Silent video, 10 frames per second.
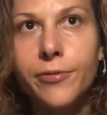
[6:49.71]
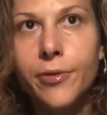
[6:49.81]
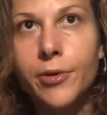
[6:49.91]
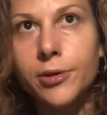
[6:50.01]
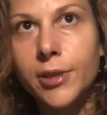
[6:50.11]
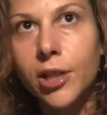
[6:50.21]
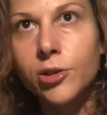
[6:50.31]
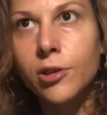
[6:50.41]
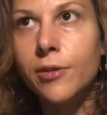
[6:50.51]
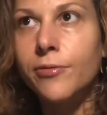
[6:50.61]
there's
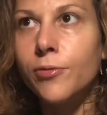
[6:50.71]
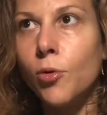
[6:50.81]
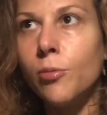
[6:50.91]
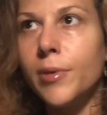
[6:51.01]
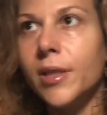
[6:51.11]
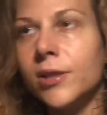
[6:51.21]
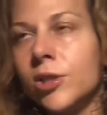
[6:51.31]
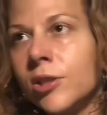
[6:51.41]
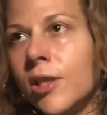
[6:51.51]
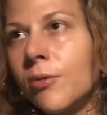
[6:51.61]
natural unfoldment it's
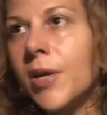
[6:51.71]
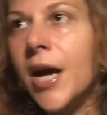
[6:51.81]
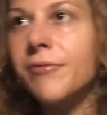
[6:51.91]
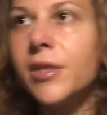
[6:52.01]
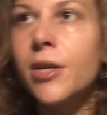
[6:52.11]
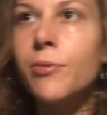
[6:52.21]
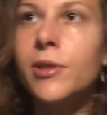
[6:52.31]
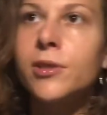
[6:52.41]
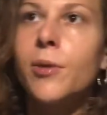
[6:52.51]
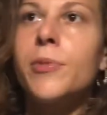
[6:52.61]
just like we have to get rid of
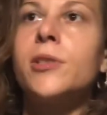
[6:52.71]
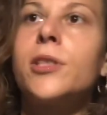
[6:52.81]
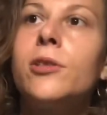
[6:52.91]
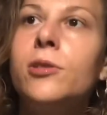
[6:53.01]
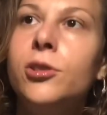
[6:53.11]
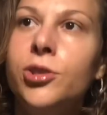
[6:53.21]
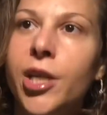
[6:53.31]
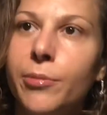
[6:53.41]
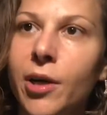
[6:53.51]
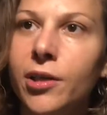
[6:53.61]
some of this guilt and
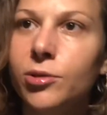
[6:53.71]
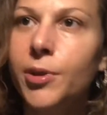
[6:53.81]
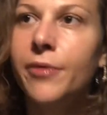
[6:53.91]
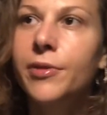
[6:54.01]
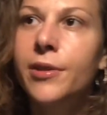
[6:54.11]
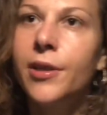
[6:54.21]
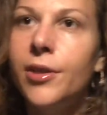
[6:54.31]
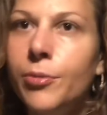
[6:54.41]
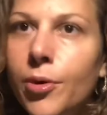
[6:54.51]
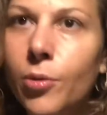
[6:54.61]
shame guys we have to think
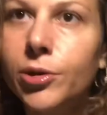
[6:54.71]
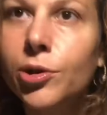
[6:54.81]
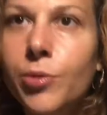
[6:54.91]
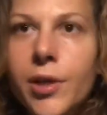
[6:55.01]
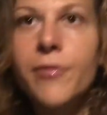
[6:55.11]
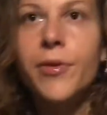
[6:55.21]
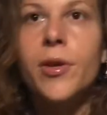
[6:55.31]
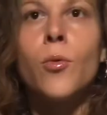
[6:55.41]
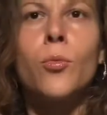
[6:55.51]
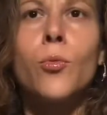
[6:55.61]
that we're always doing
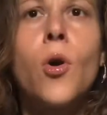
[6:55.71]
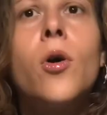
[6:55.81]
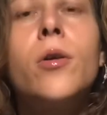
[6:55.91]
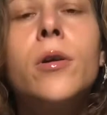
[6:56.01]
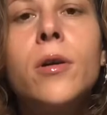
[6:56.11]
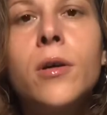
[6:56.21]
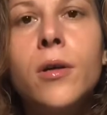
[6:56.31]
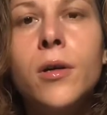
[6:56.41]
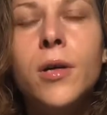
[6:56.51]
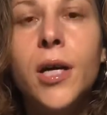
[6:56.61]
everything wrong
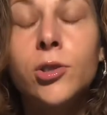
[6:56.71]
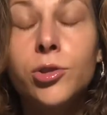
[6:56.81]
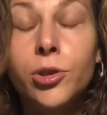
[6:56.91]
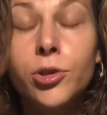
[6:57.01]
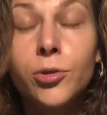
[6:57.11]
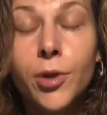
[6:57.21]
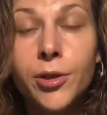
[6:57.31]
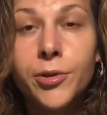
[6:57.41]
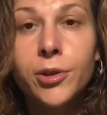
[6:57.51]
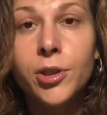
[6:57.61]
and start
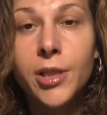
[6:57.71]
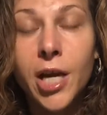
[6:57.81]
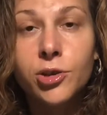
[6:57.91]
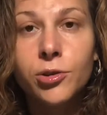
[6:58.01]
surrendering to natural